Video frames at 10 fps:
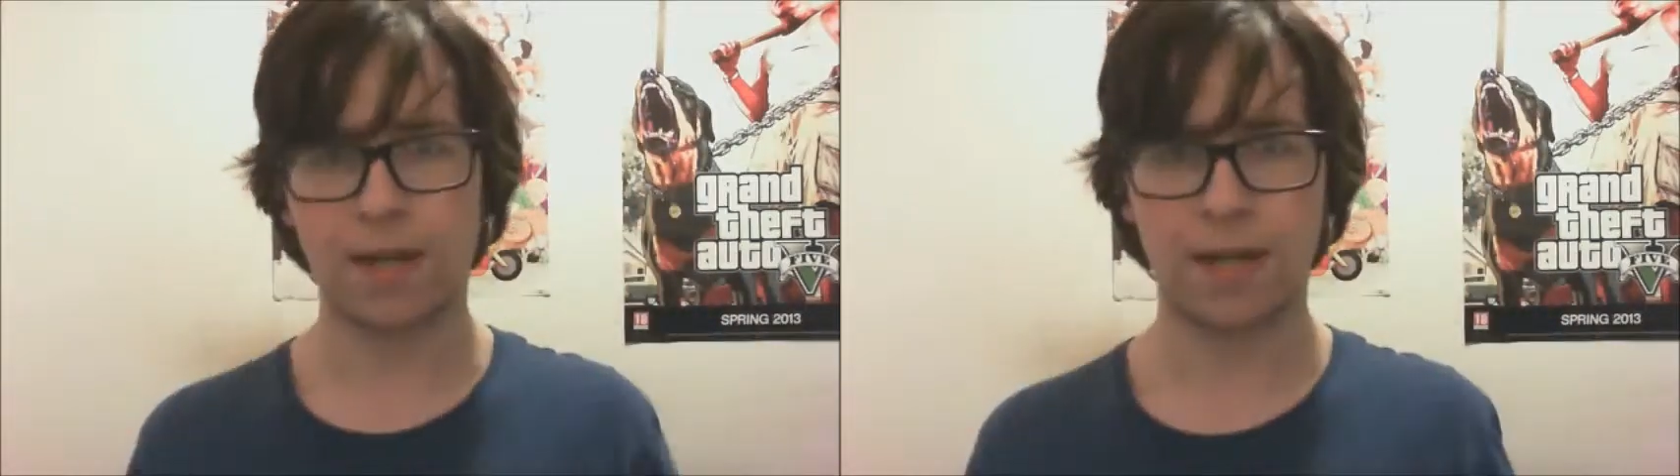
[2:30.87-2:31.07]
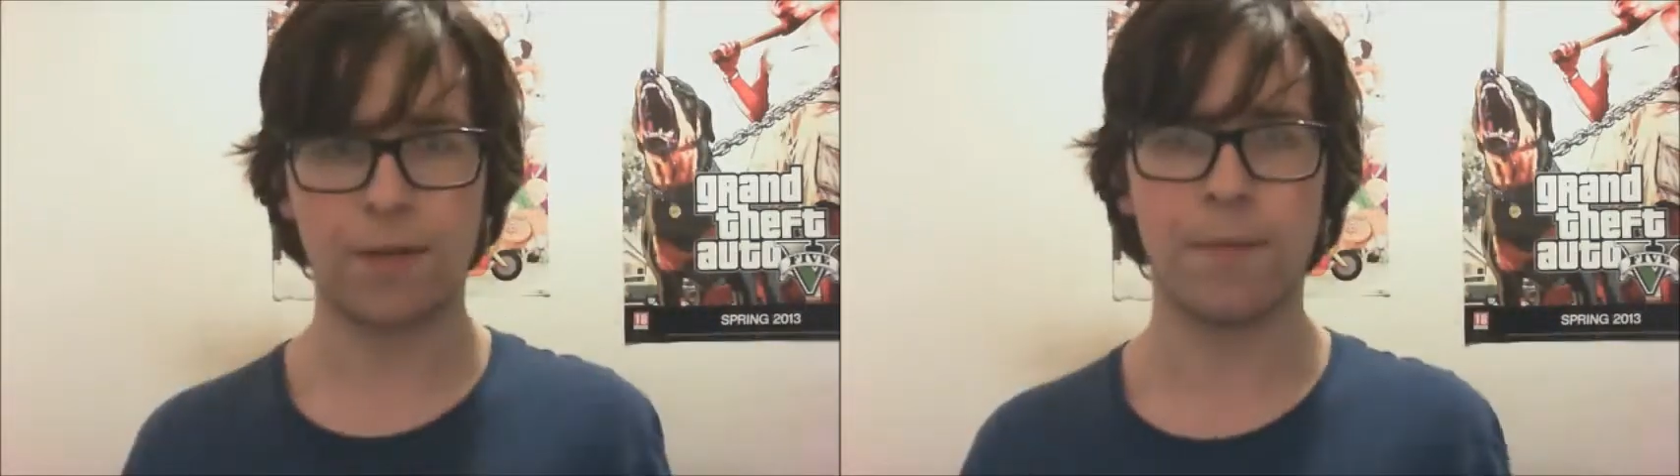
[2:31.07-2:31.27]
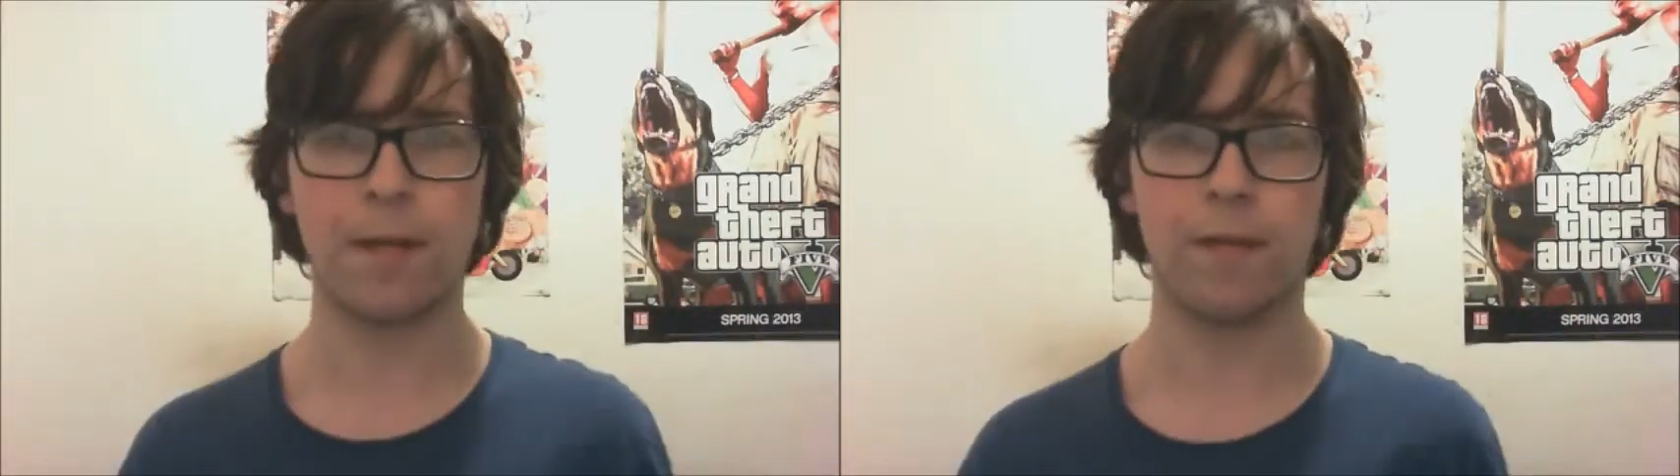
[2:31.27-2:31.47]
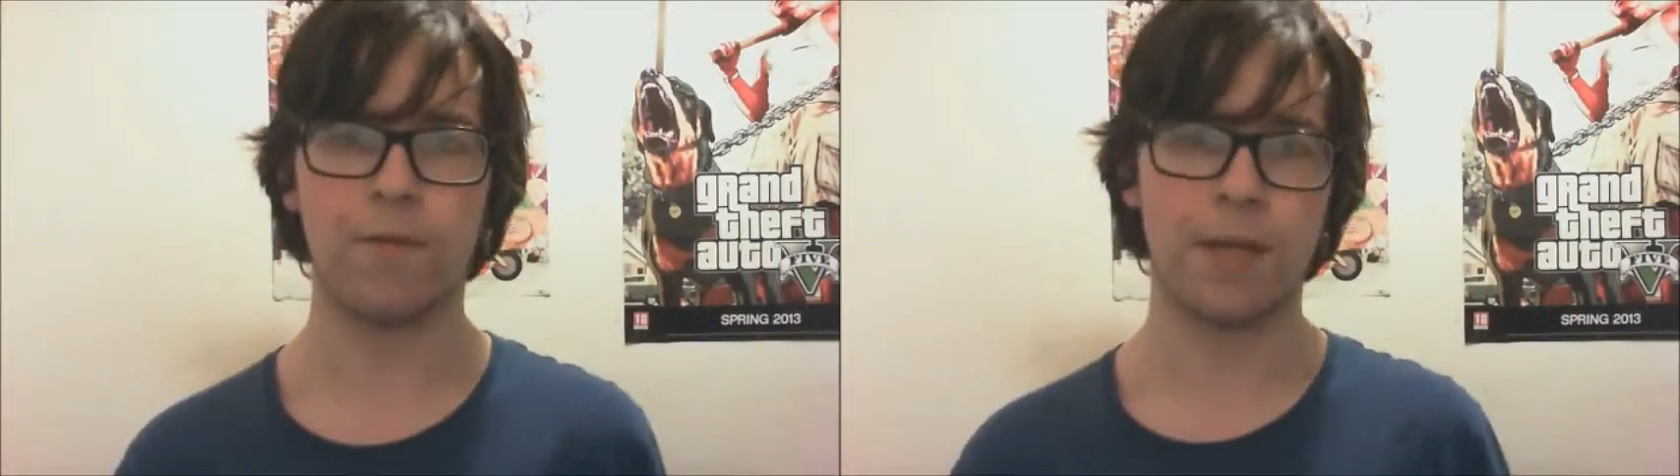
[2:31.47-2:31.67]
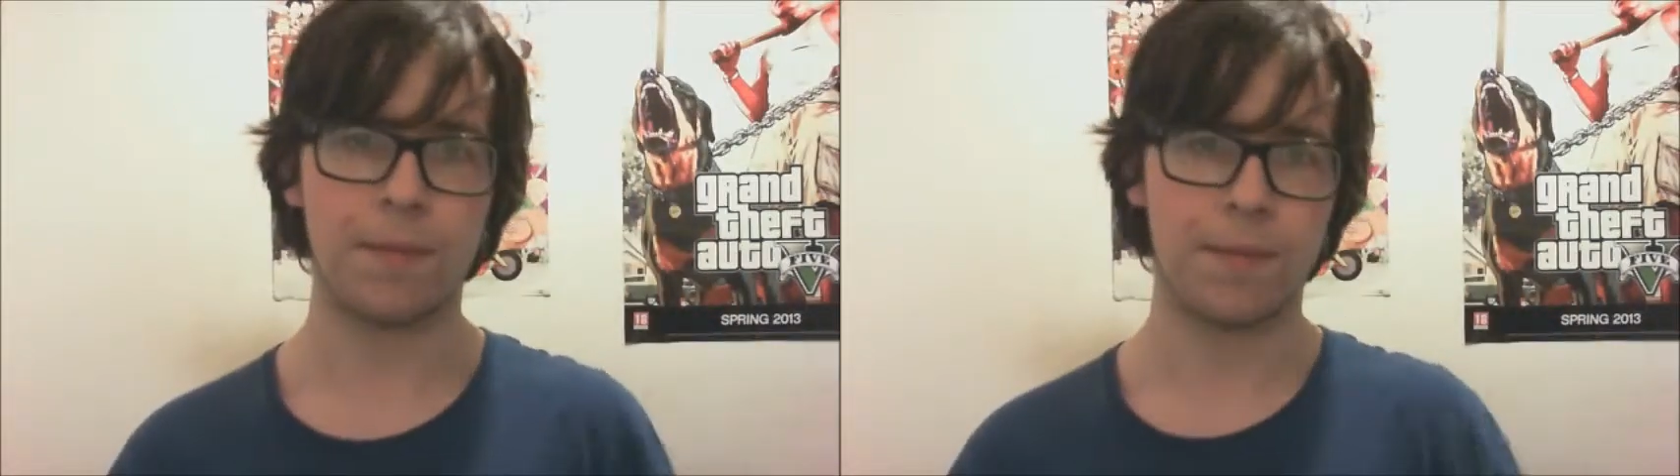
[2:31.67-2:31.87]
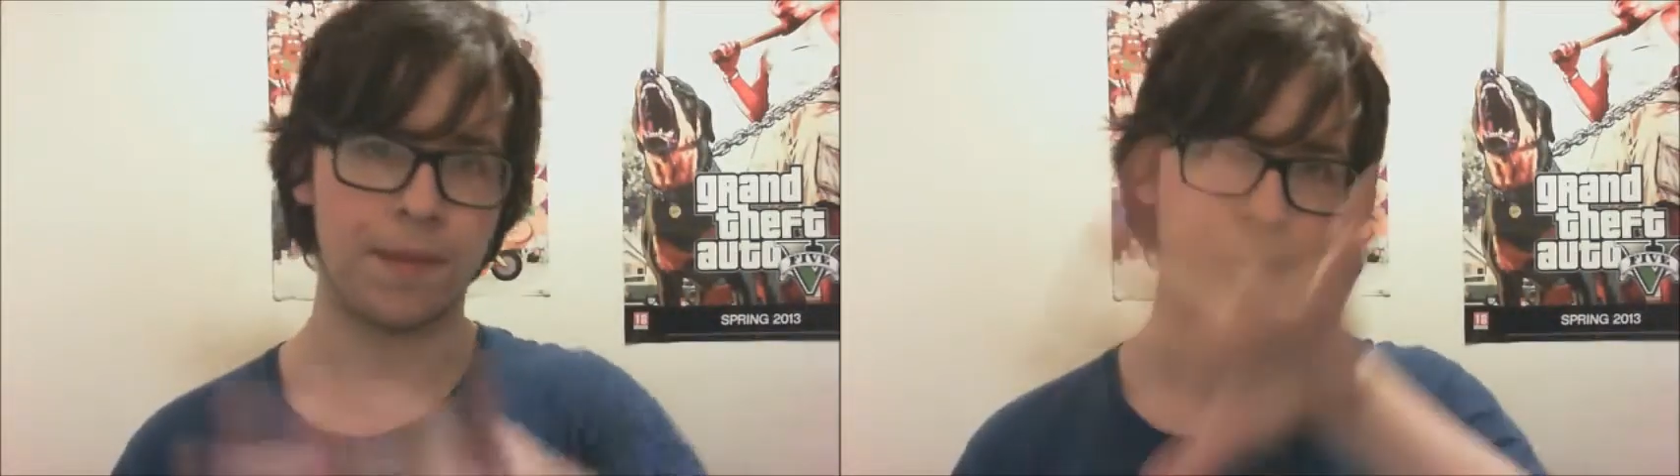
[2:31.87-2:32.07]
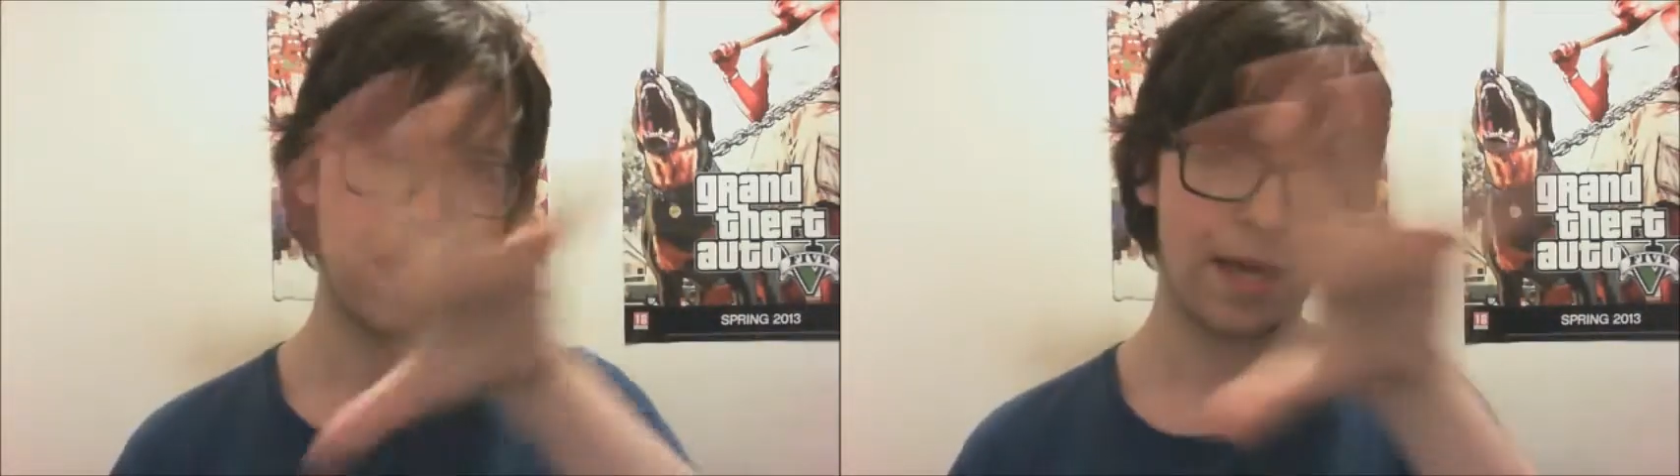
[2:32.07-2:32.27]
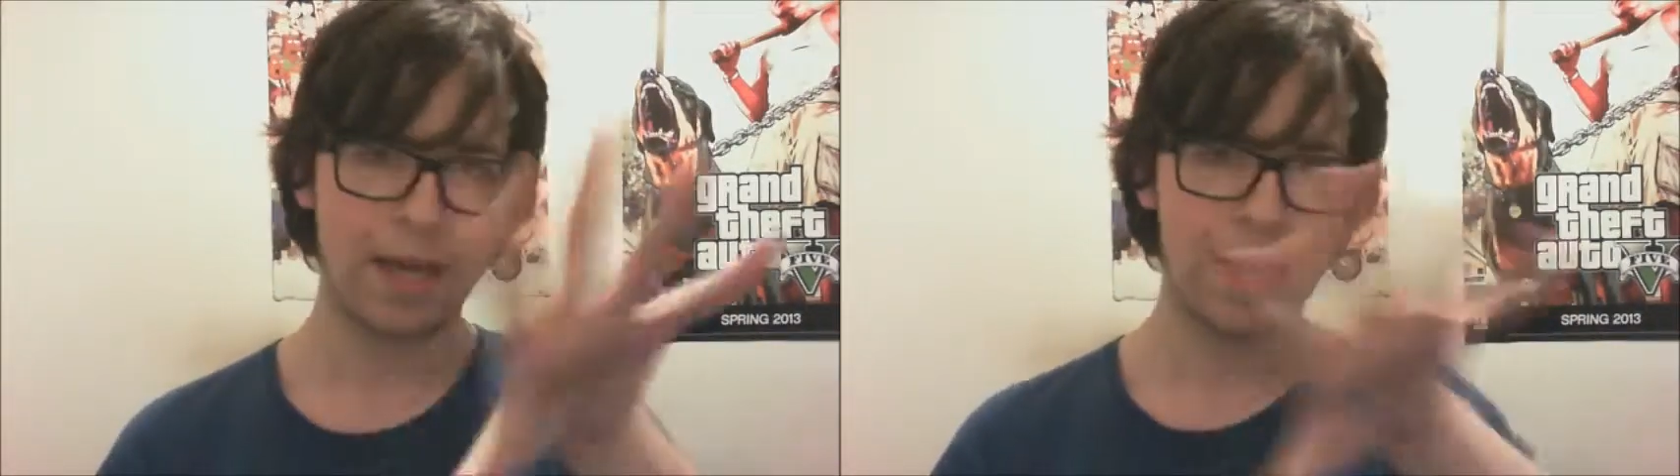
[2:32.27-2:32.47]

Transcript: down the middle for me. I mean, like,